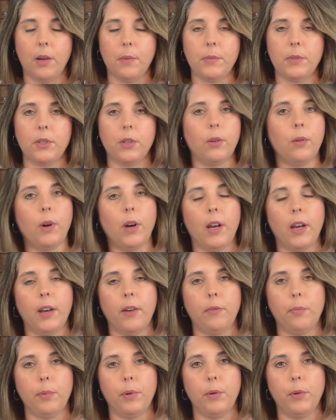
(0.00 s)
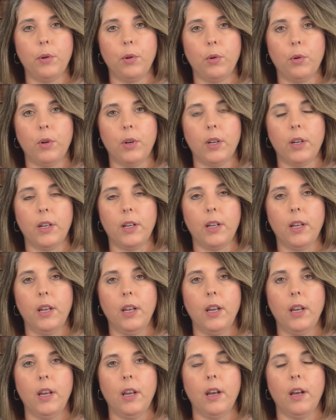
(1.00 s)
So I have pre-recorded
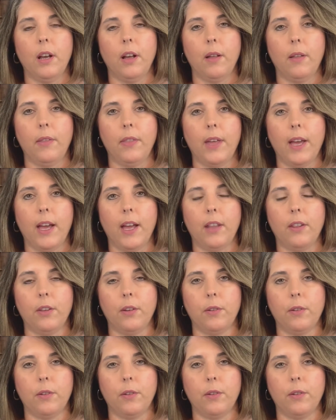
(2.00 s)
that.